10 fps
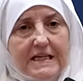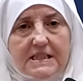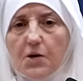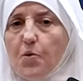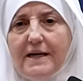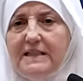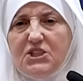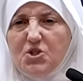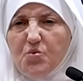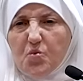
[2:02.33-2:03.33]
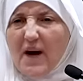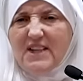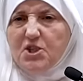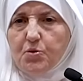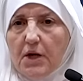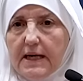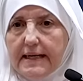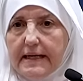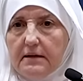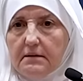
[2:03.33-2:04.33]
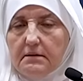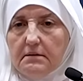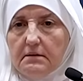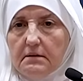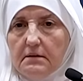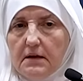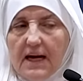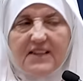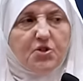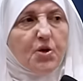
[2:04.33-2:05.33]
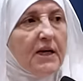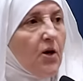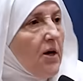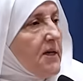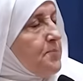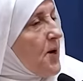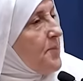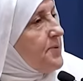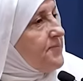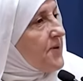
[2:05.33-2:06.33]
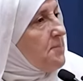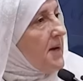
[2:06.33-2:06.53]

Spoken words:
I say, why do you lie? I took a lollipop from